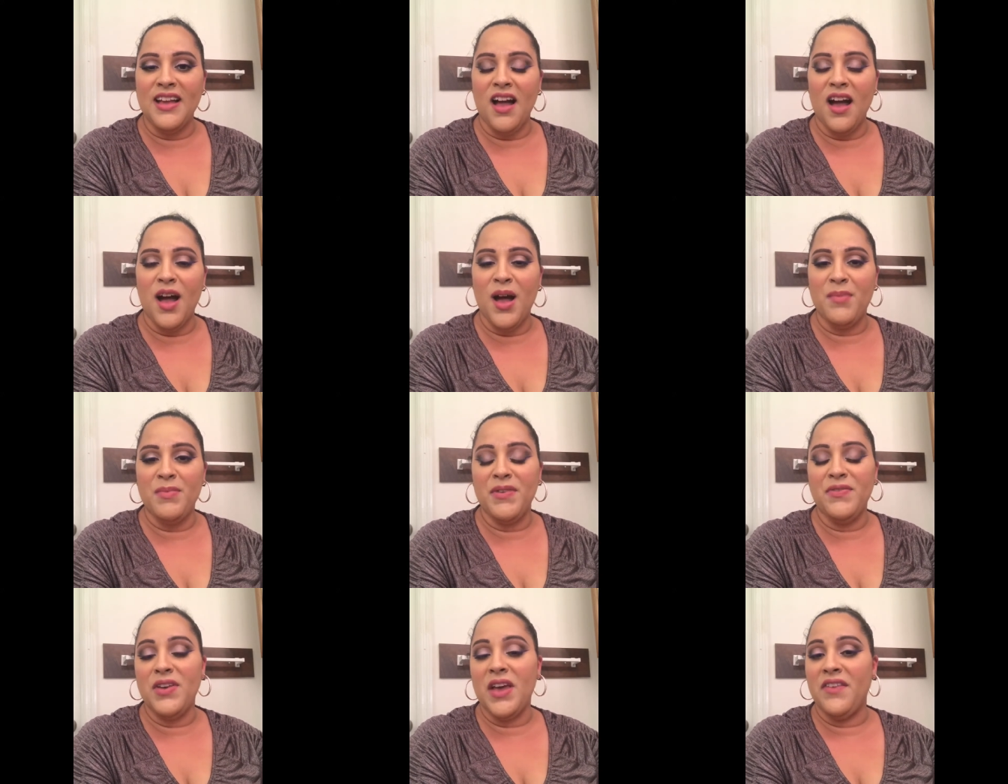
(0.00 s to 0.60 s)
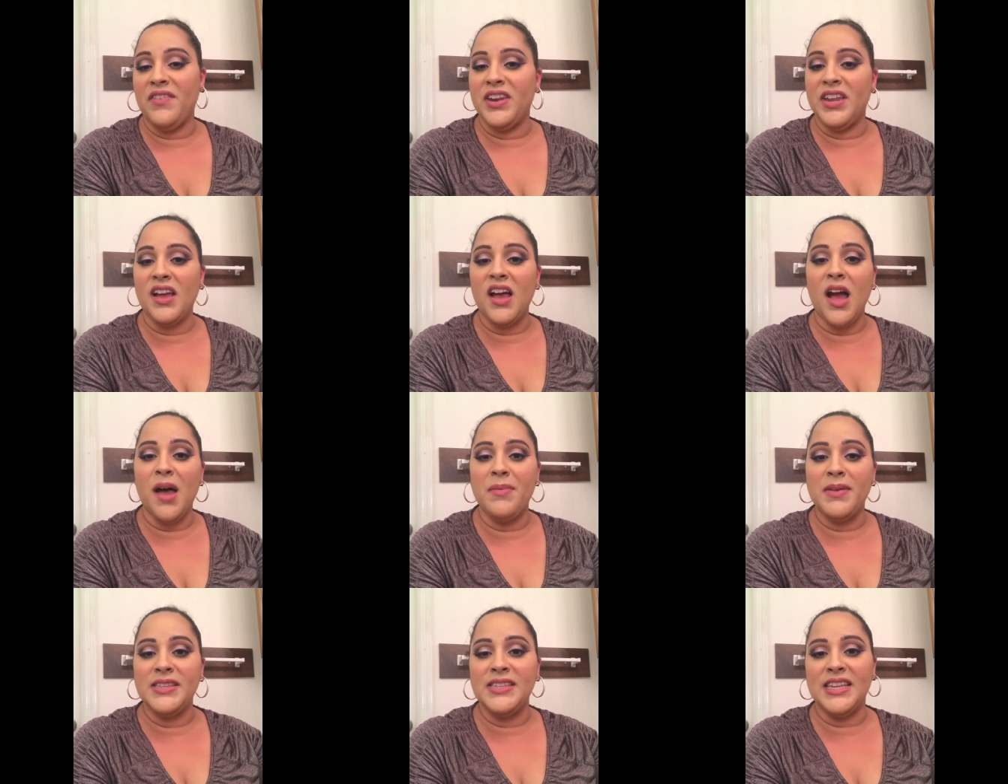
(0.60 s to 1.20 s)
Um, if you have any
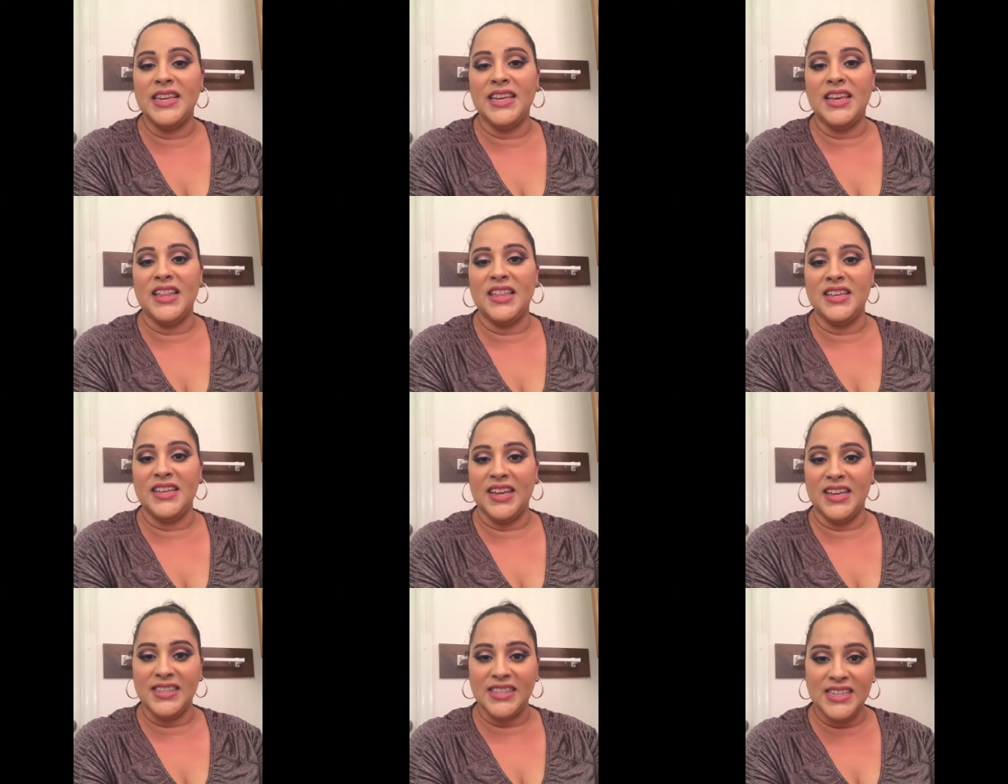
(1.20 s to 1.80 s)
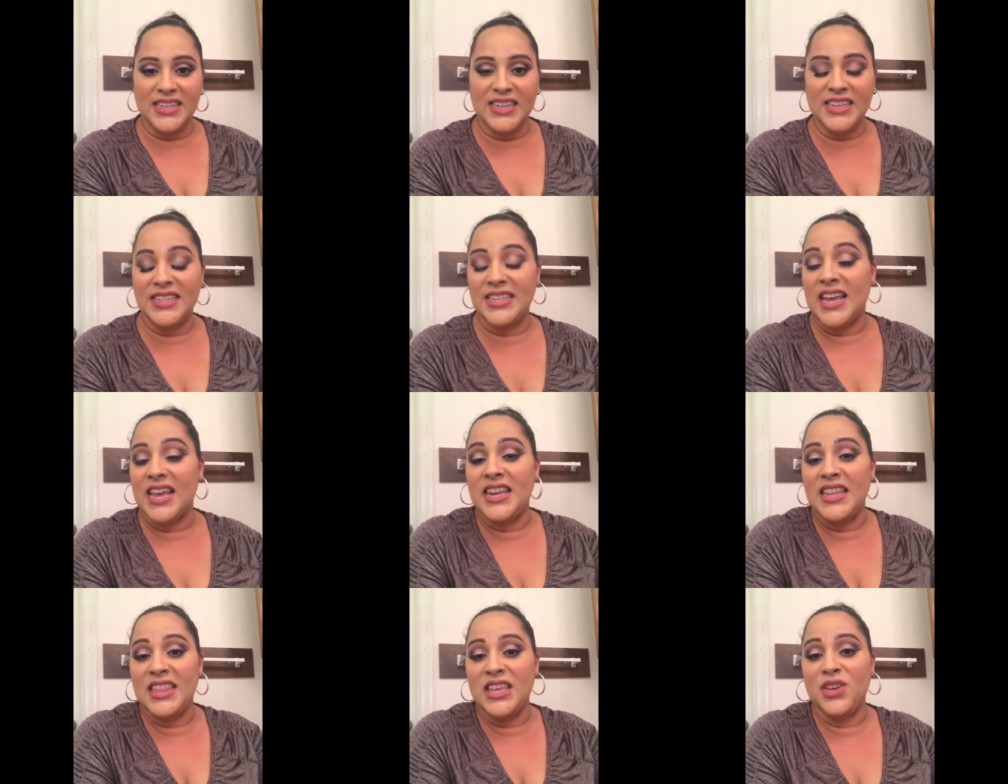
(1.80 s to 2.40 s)
comments, any other ideas,
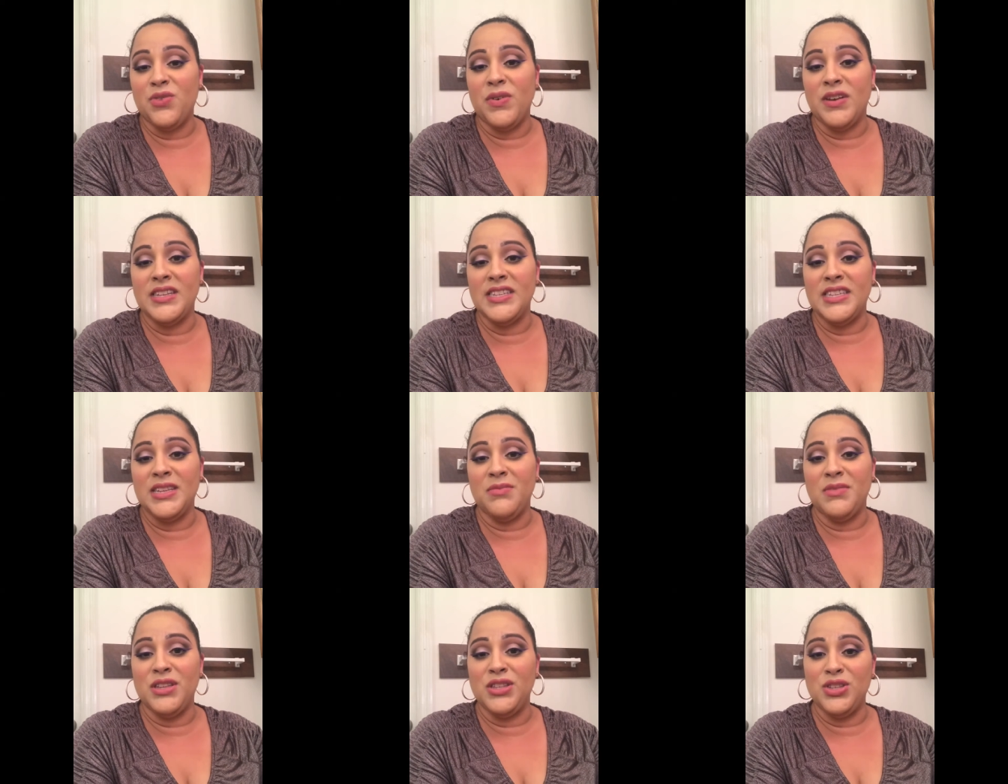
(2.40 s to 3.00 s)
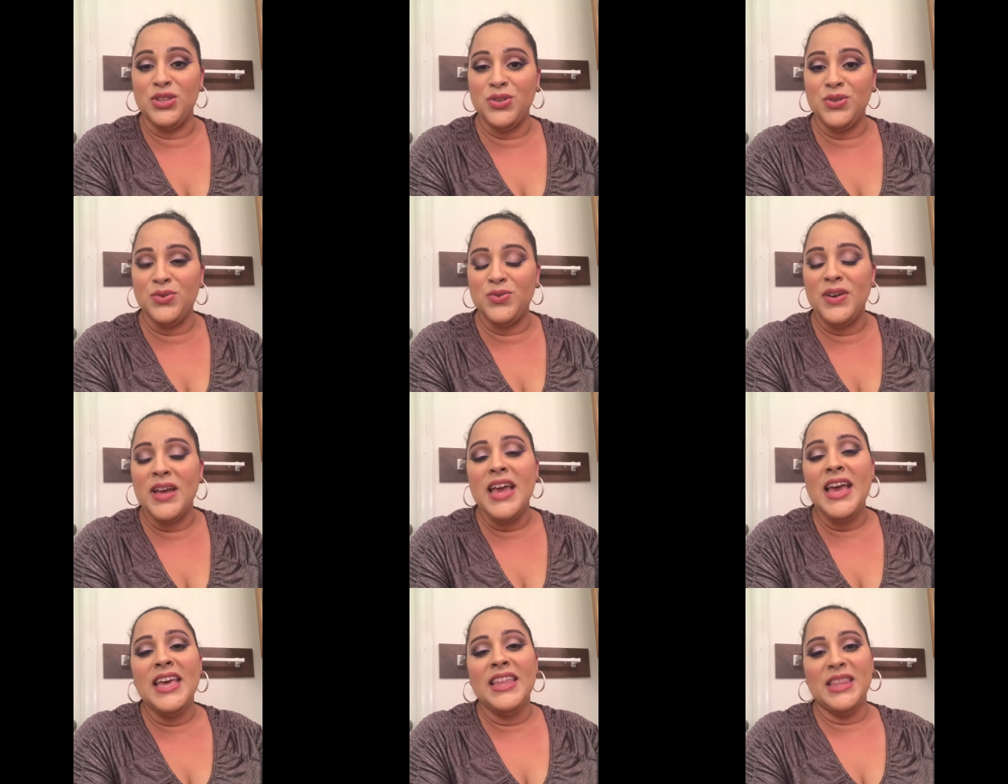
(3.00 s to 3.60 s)
anything you want to see me do,
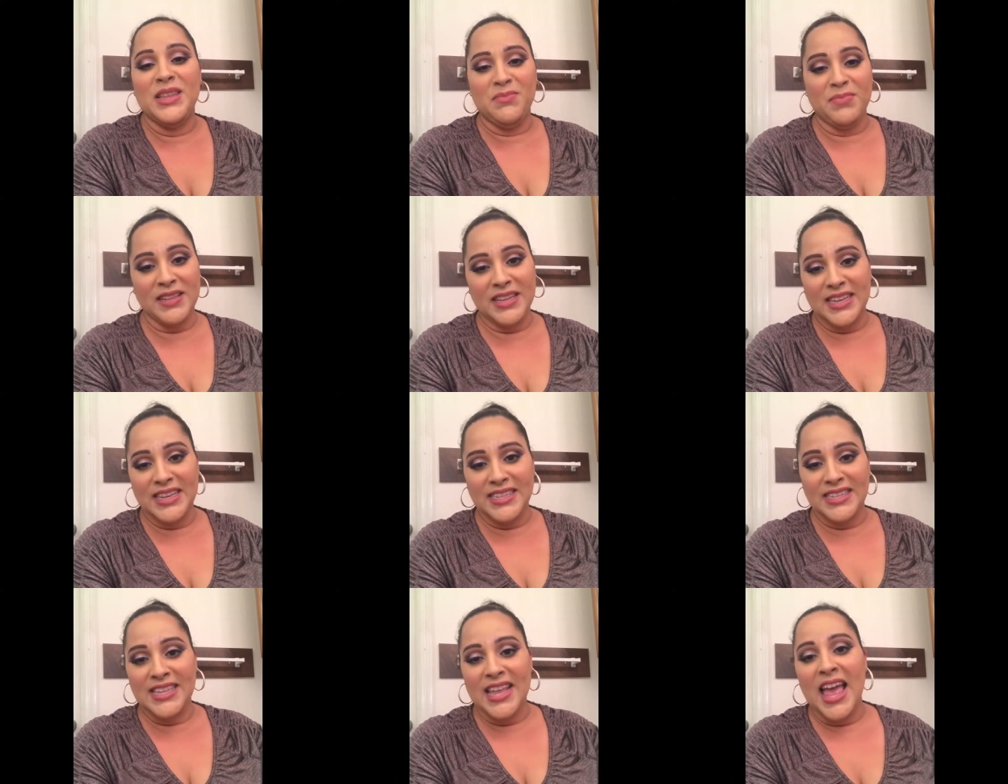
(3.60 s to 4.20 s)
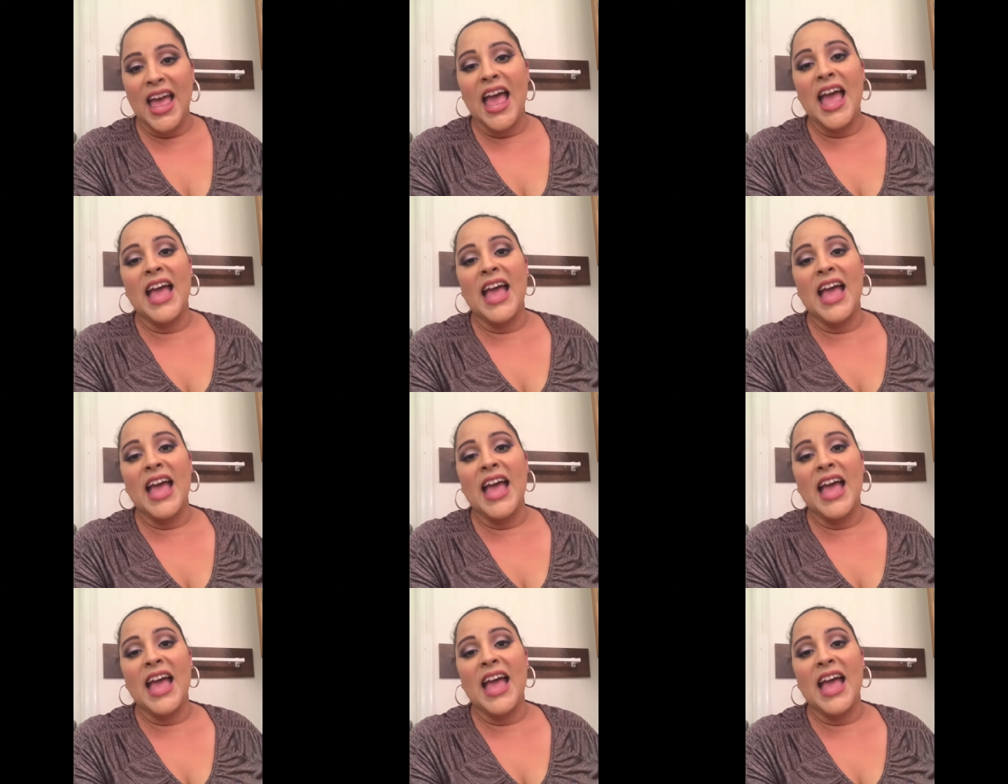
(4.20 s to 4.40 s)
then please,